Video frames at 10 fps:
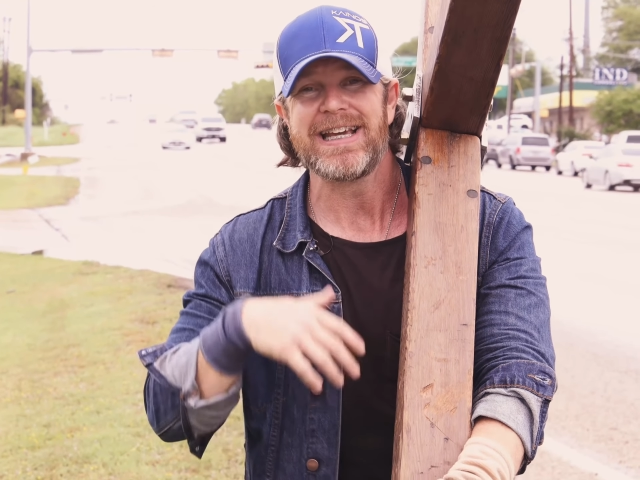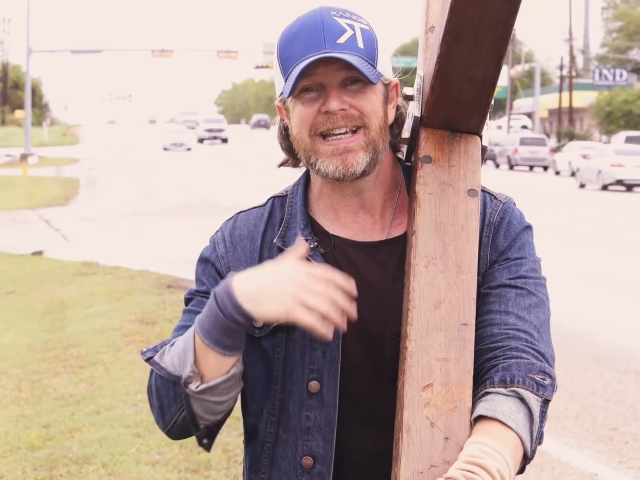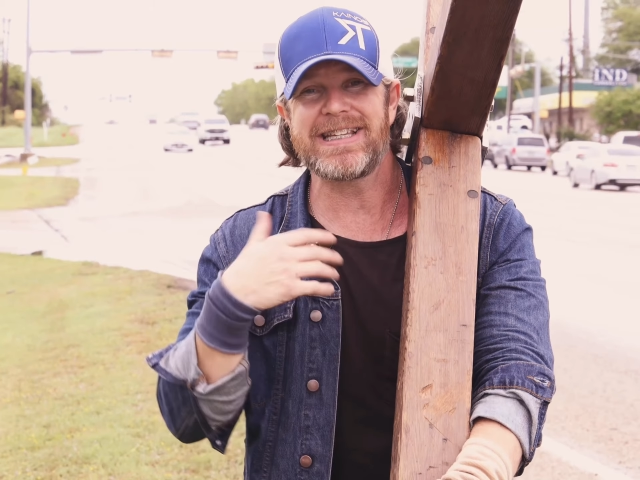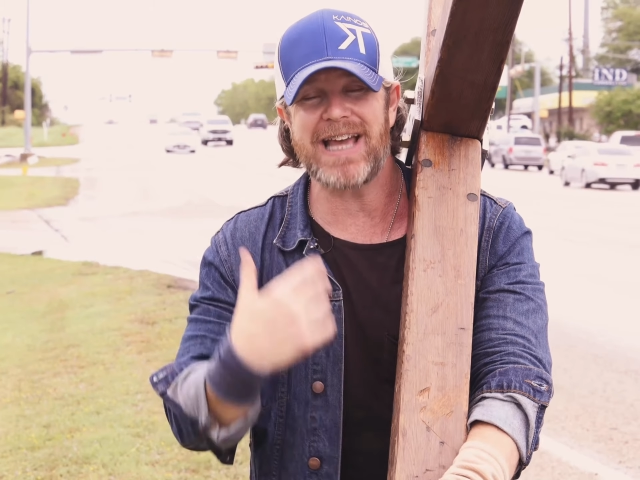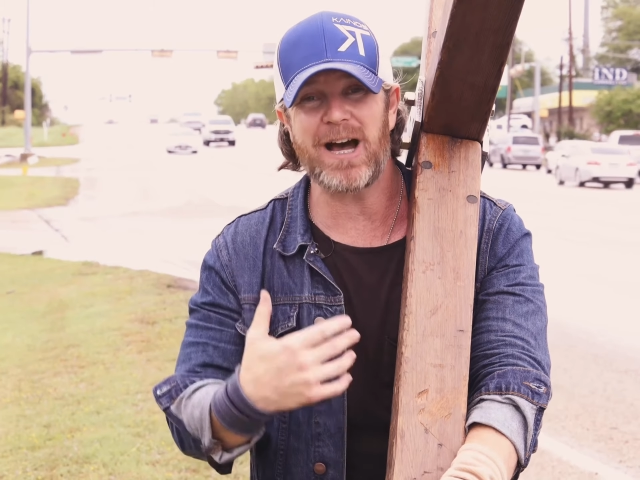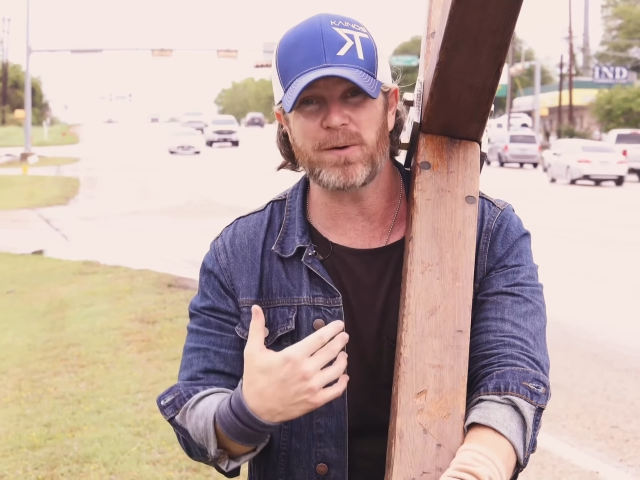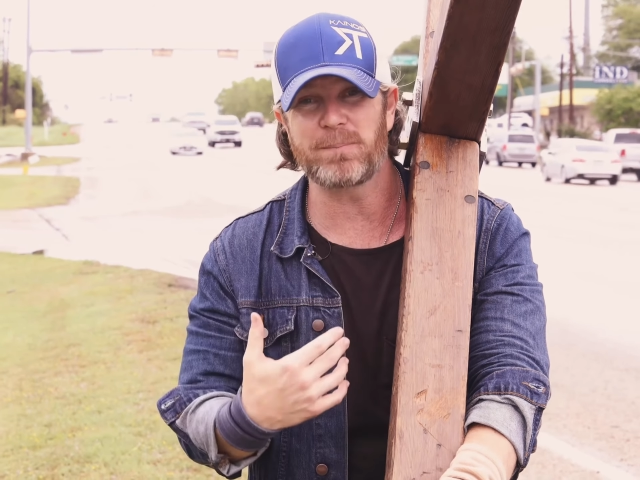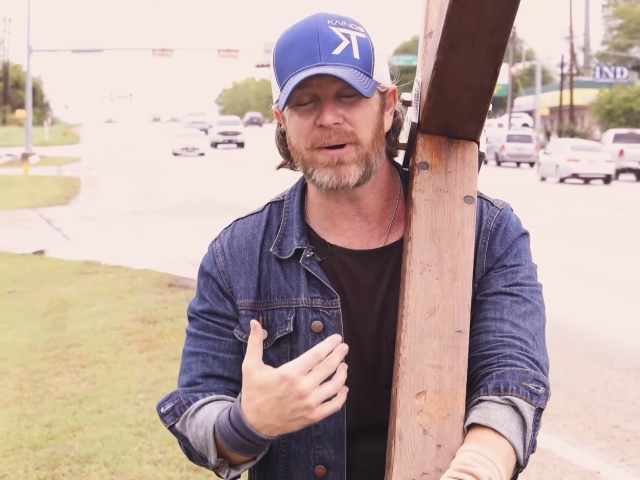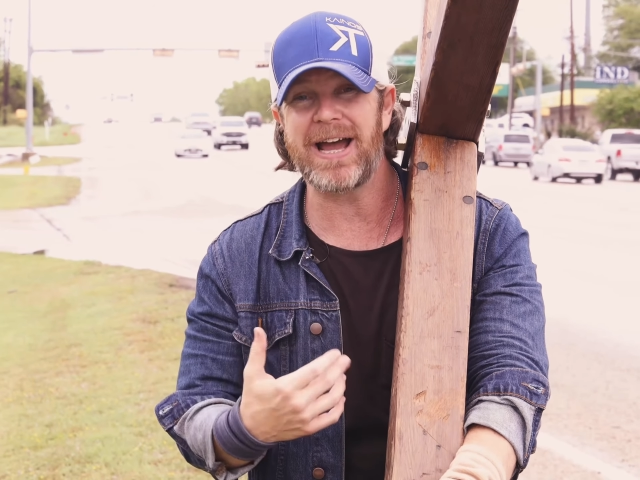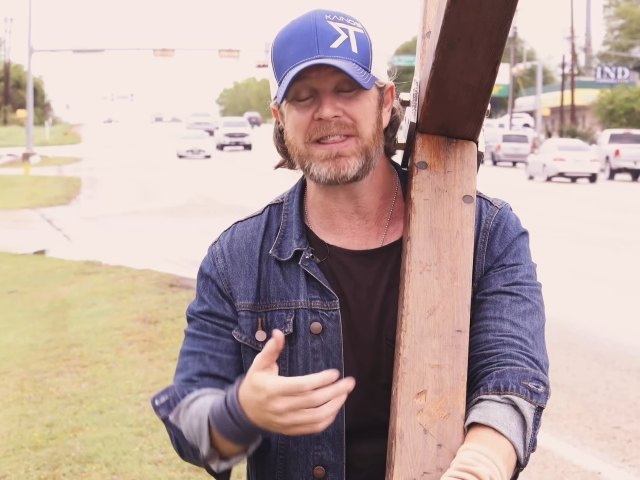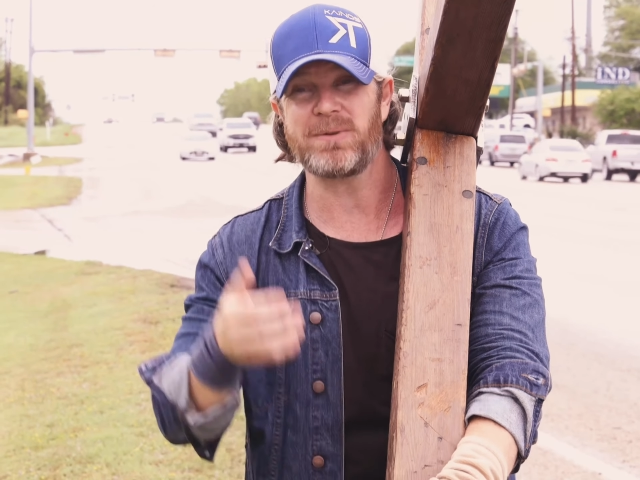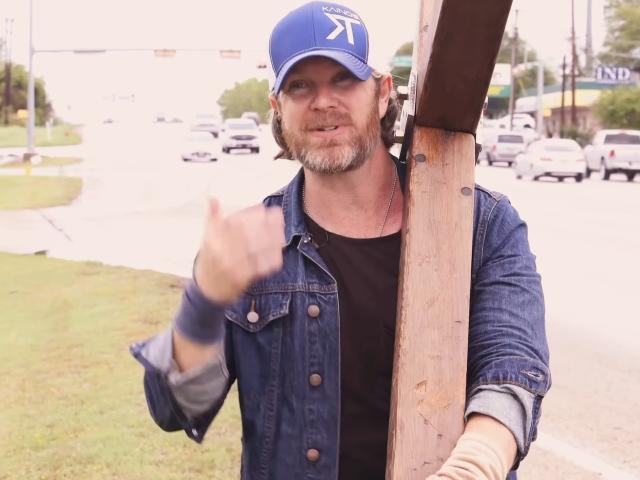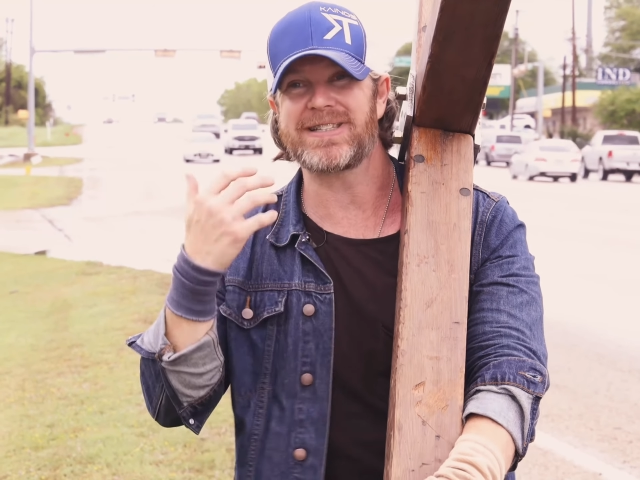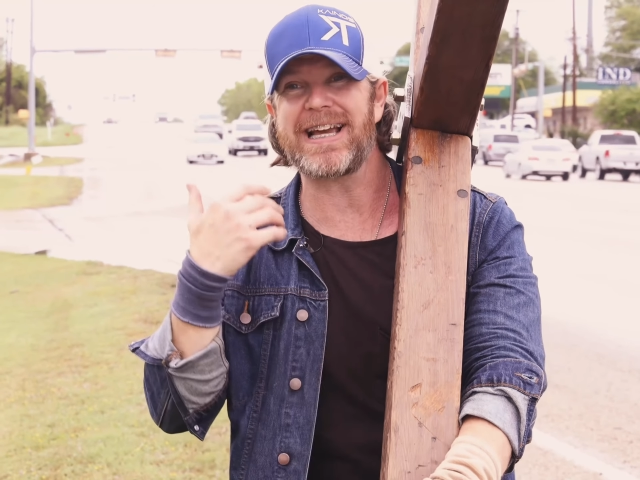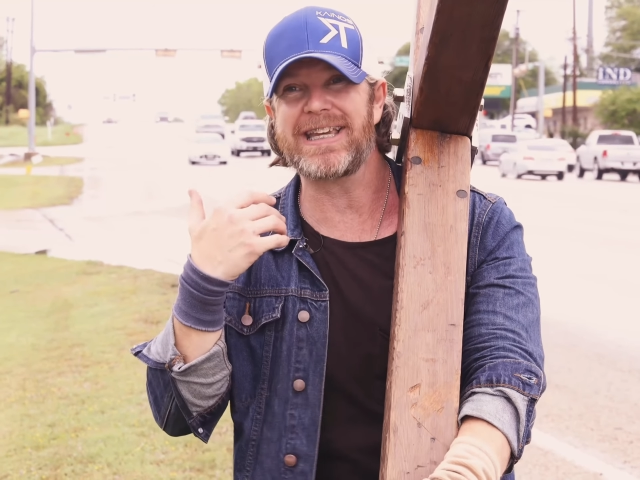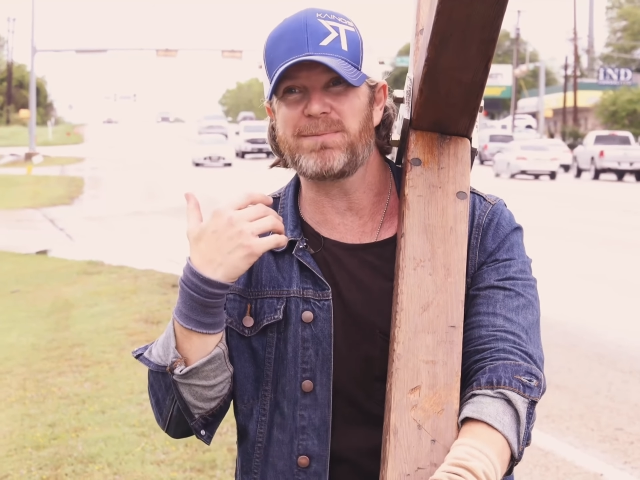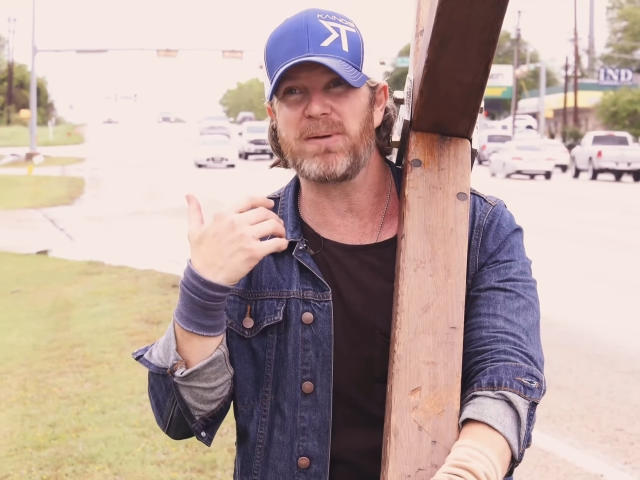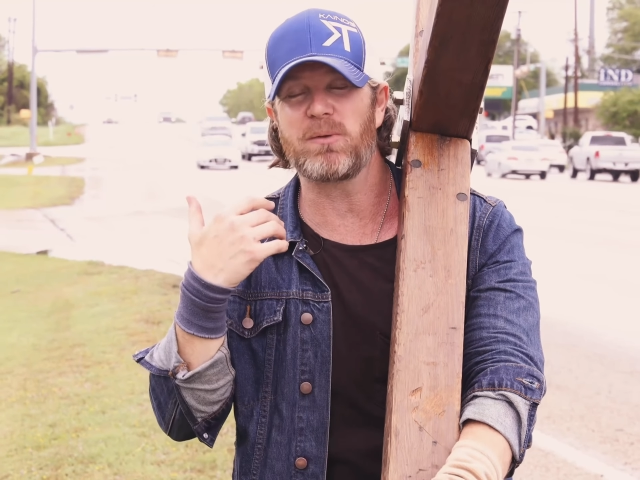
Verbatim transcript: He's out of breath. It was like he'd